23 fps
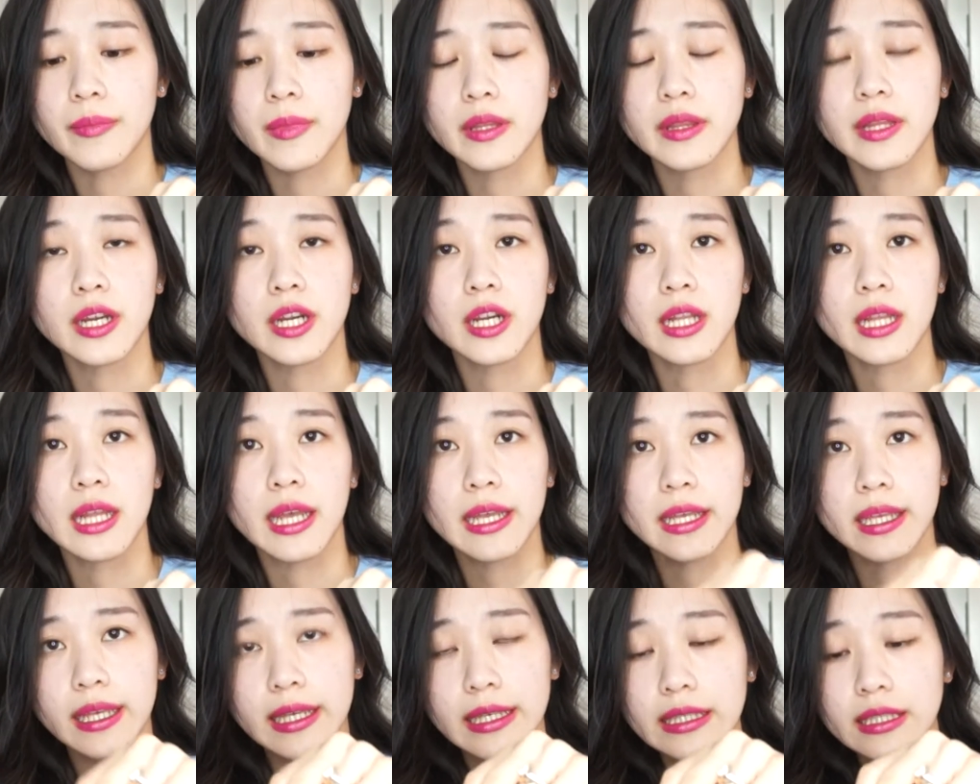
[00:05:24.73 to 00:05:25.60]
they're
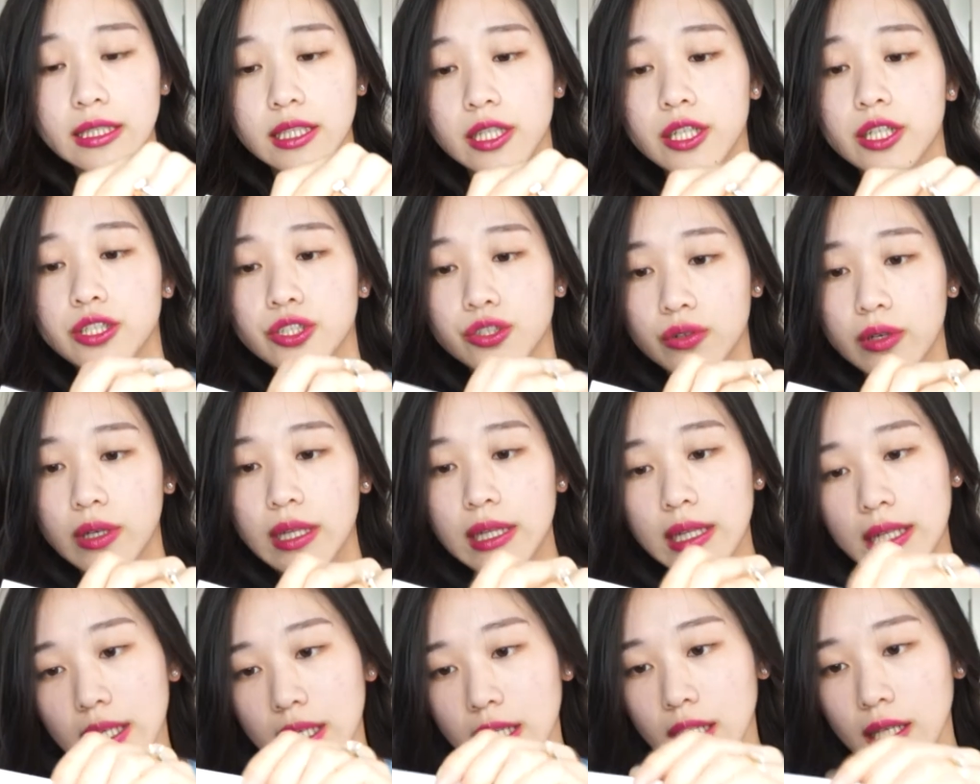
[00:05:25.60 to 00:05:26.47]
like easier to
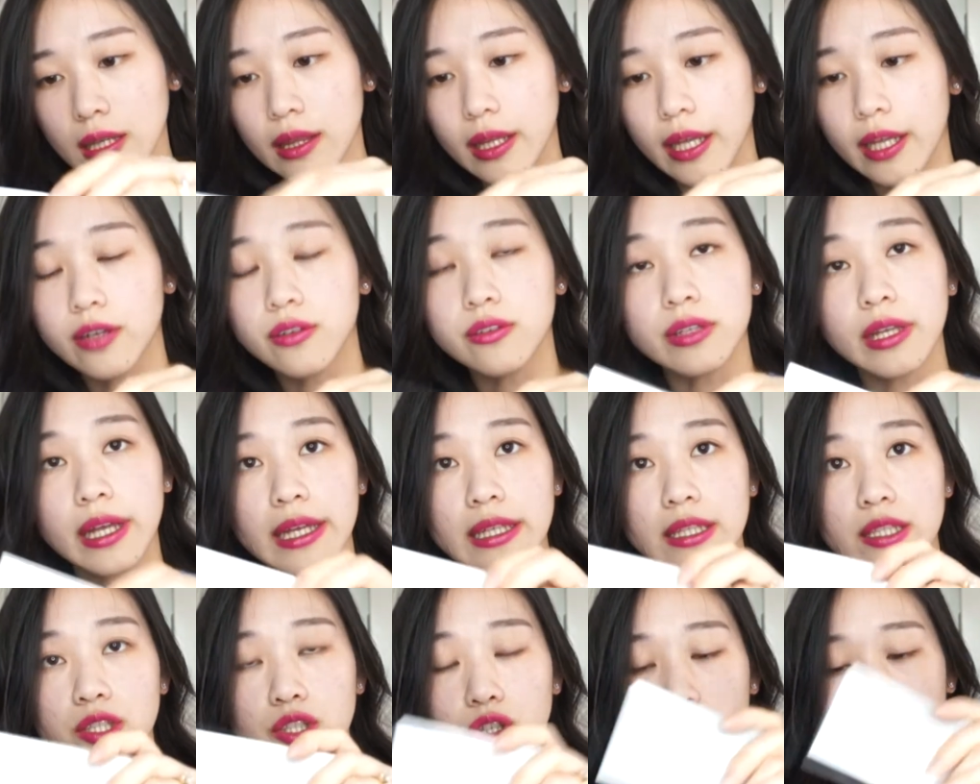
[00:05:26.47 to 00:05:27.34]
clean, they don't
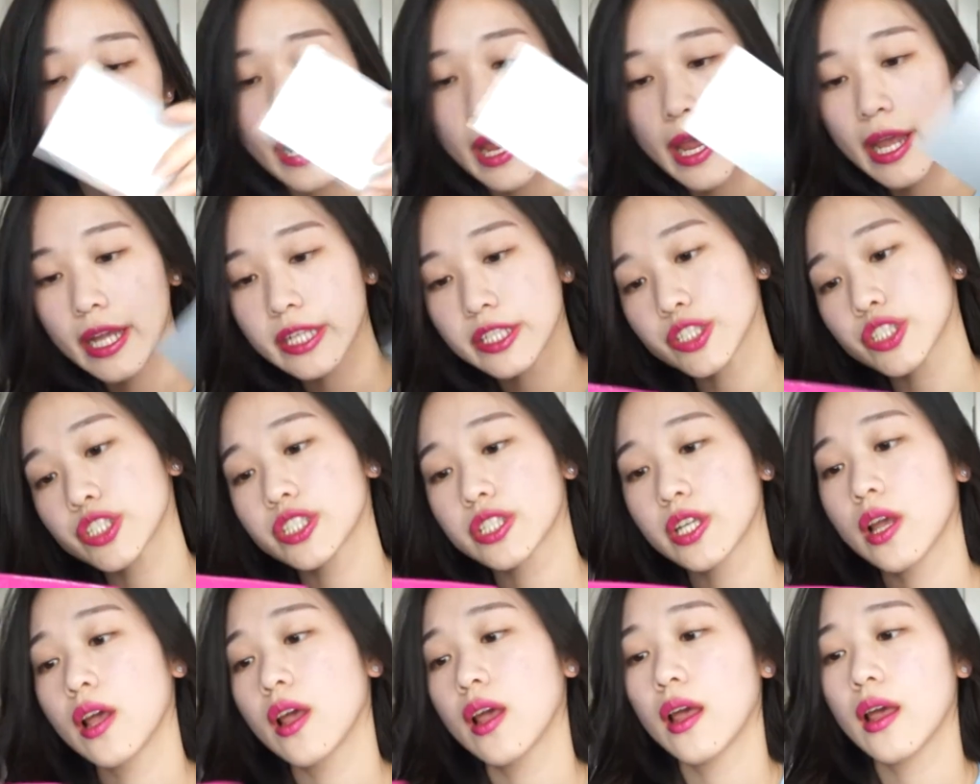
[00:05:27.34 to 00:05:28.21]
get
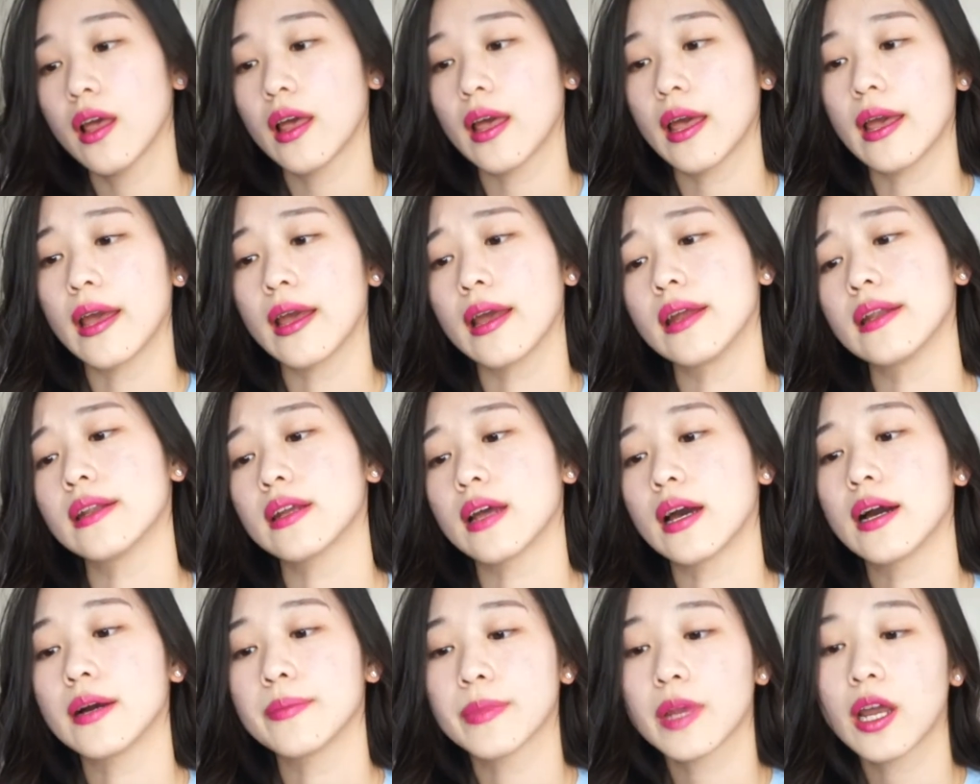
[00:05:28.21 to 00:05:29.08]
scratched, and
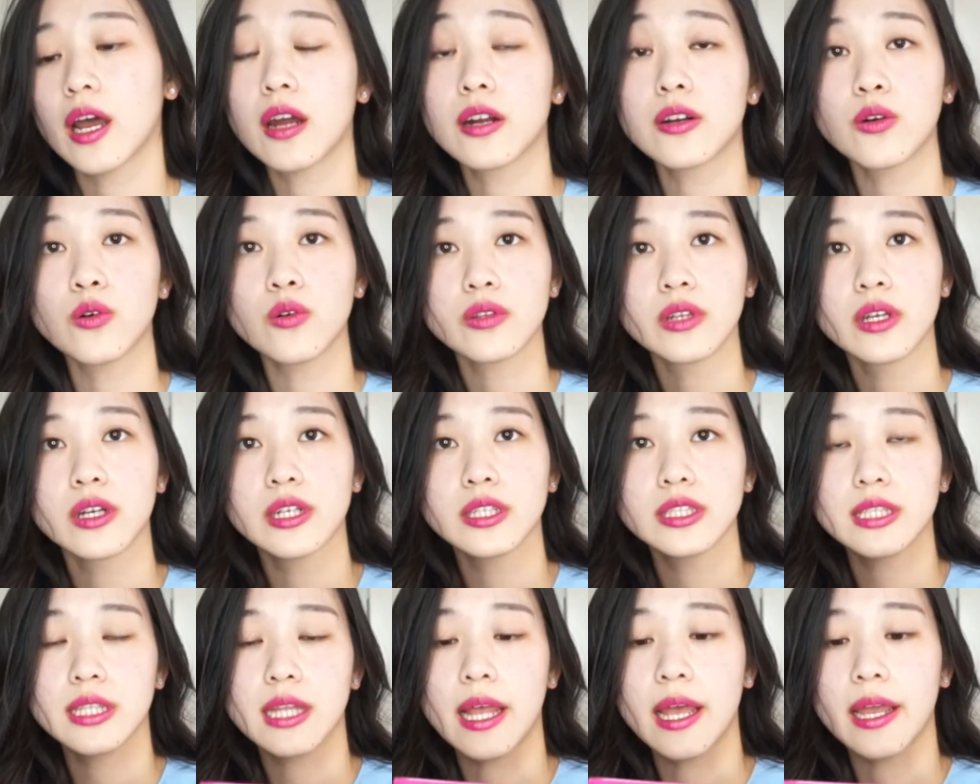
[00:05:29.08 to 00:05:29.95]
card
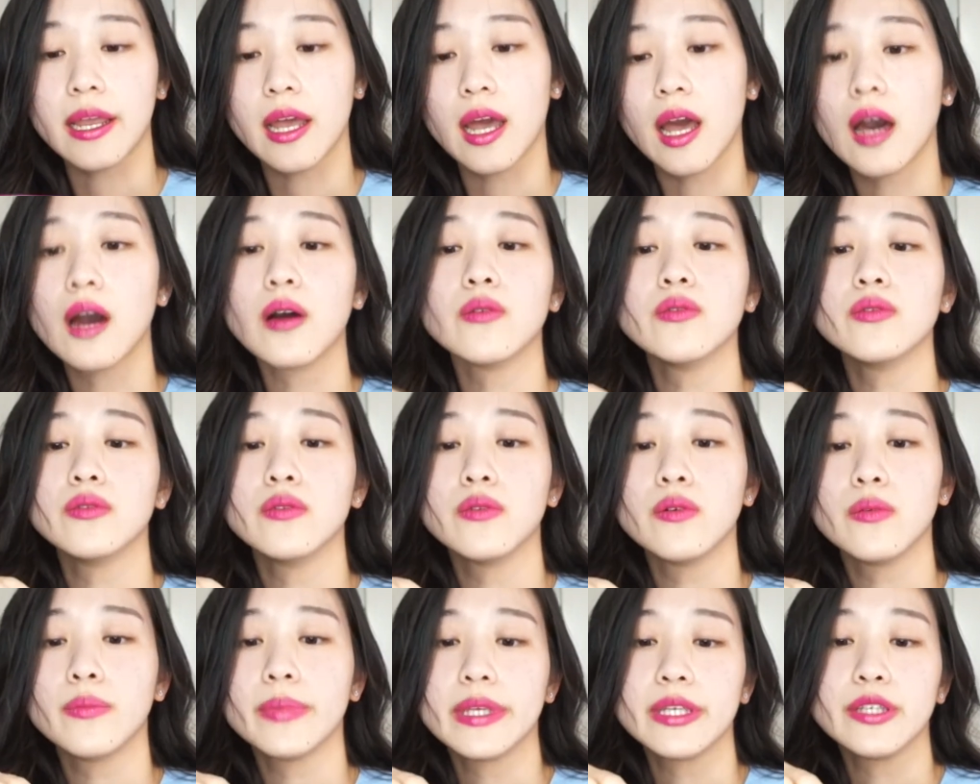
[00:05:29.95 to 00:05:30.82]
holders, like I
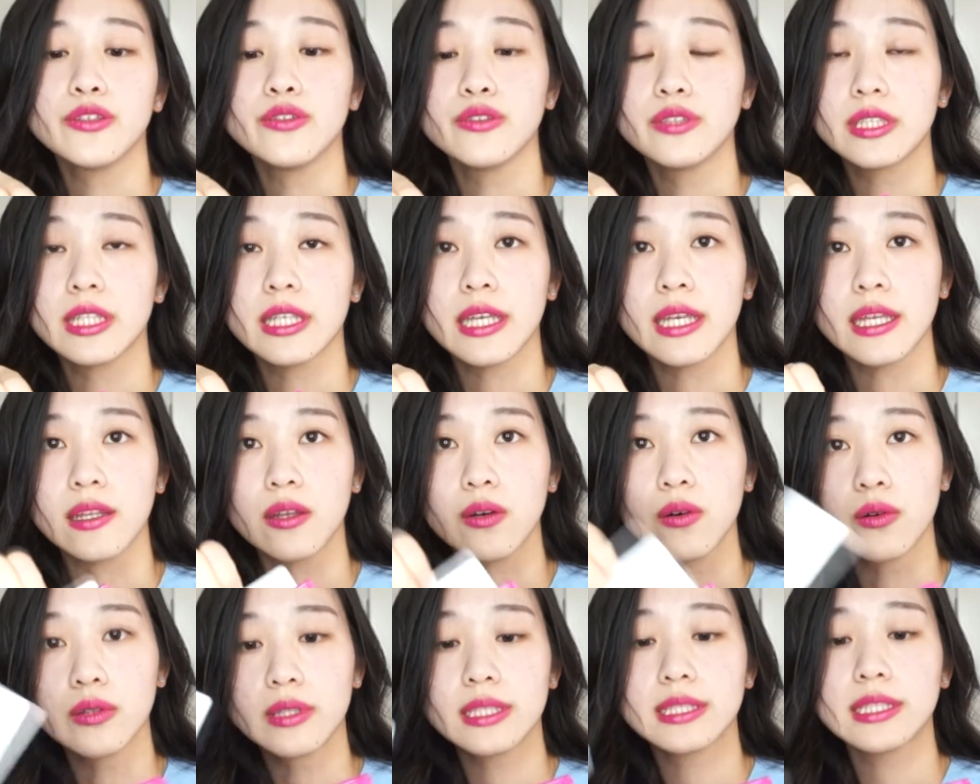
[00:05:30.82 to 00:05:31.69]
will be using it
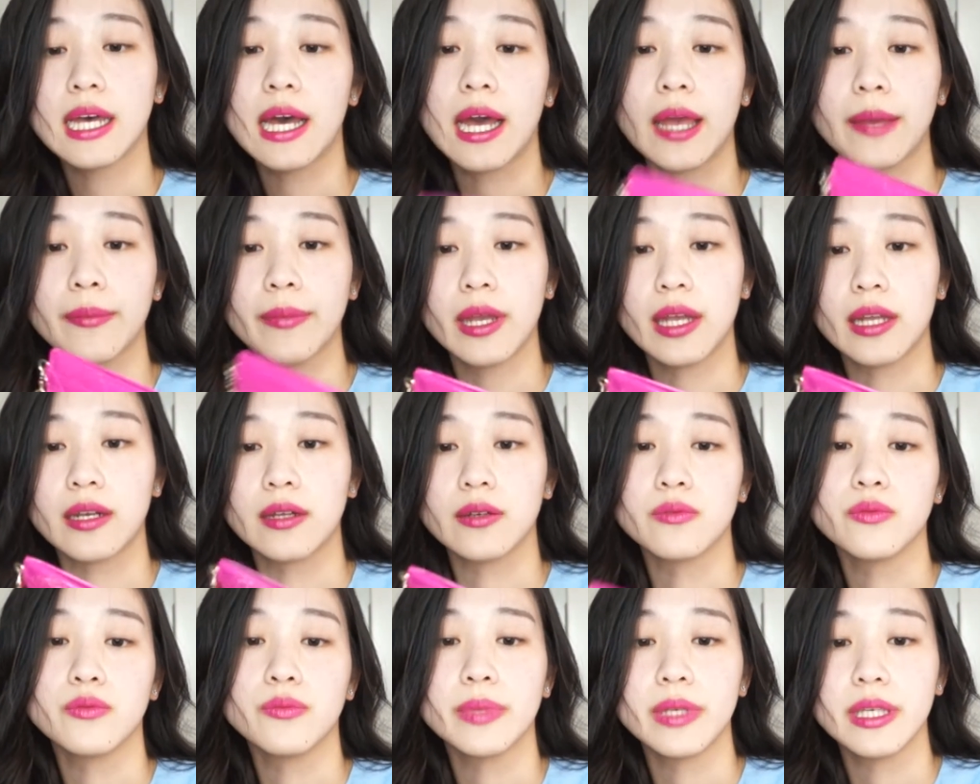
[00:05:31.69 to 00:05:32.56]
all the time and it
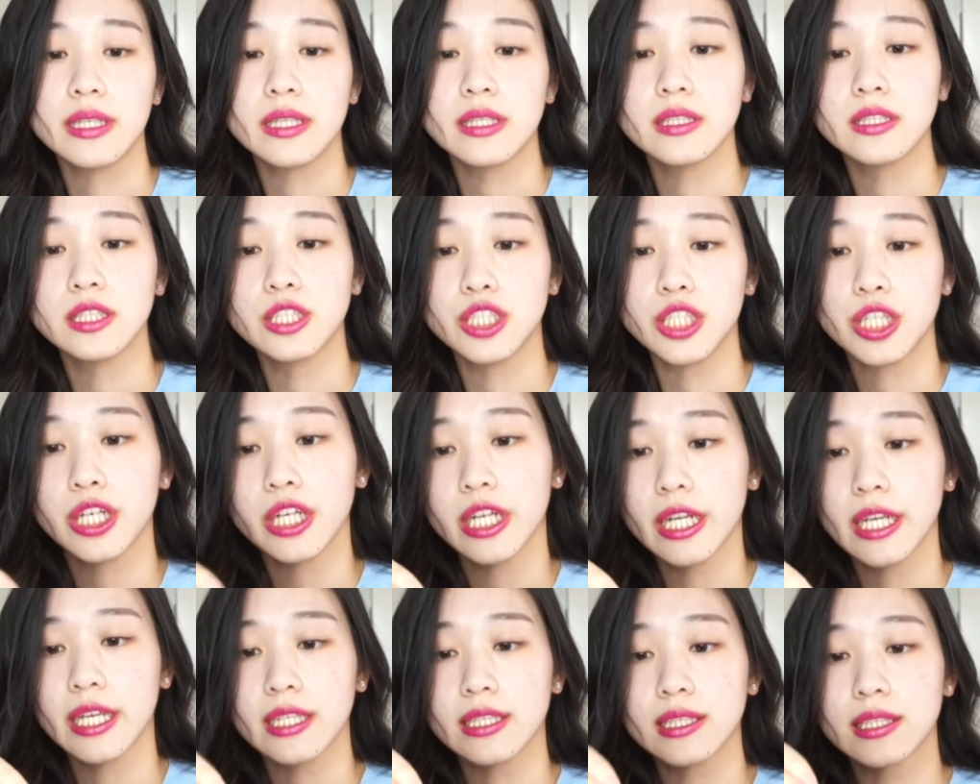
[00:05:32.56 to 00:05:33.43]
will be
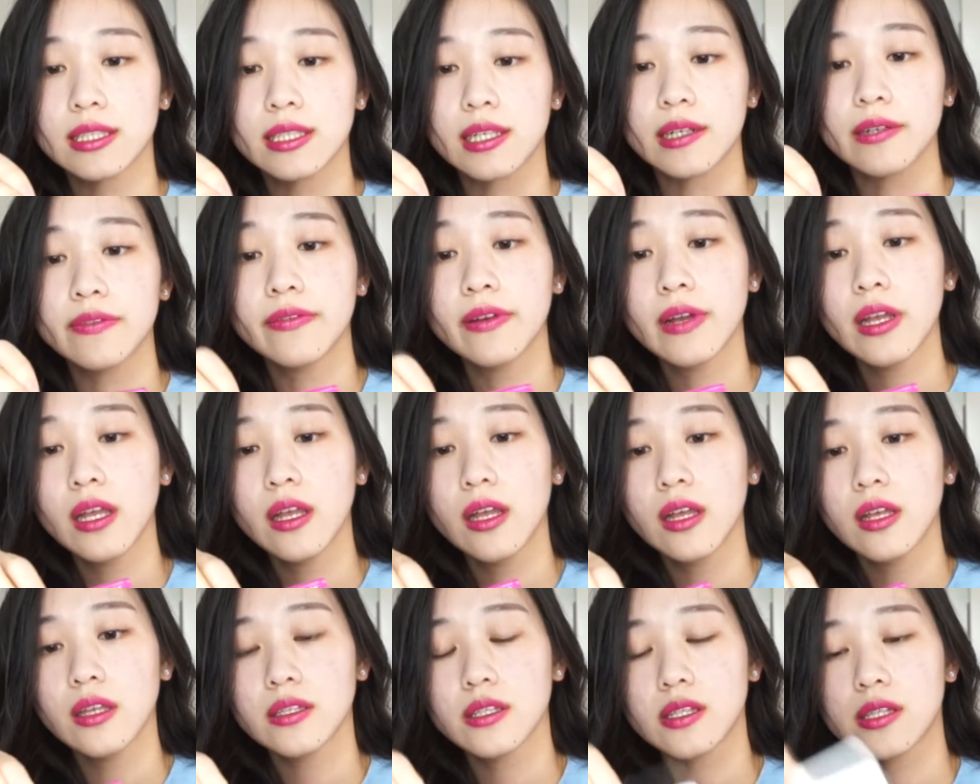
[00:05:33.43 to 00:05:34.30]
dirty and stuff.
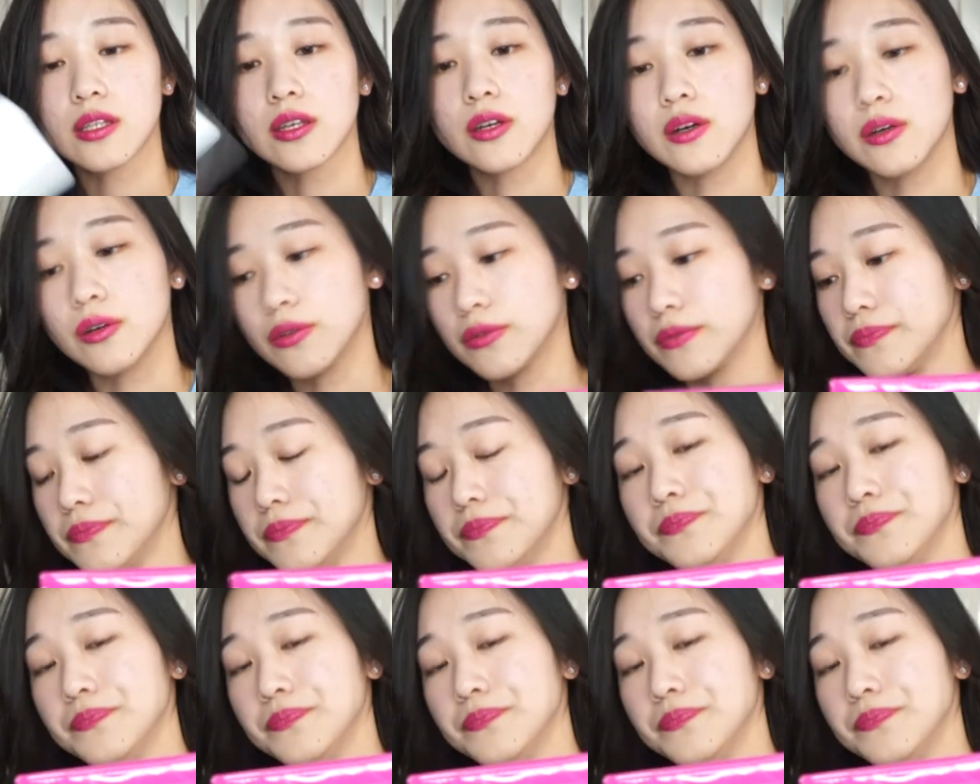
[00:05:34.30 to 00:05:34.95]
So